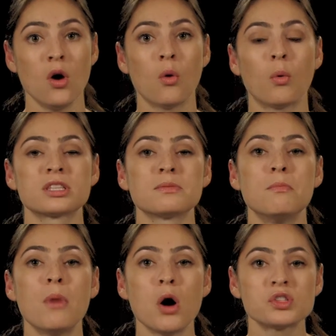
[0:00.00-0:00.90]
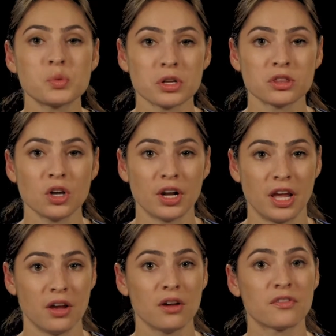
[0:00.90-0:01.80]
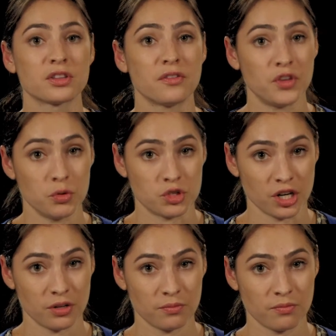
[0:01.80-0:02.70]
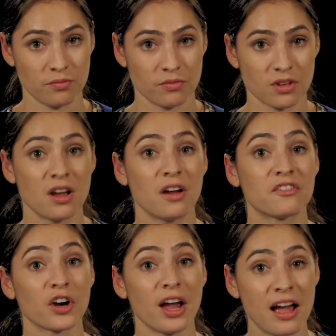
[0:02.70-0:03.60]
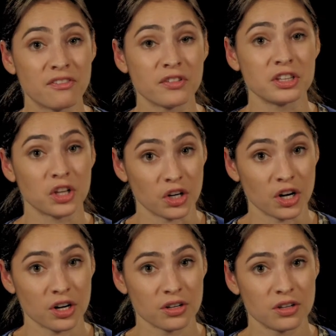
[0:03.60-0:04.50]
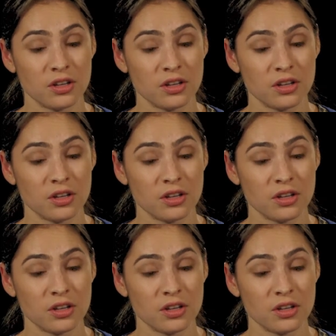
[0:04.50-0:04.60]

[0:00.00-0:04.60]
what's most worth learning for the future for every learner.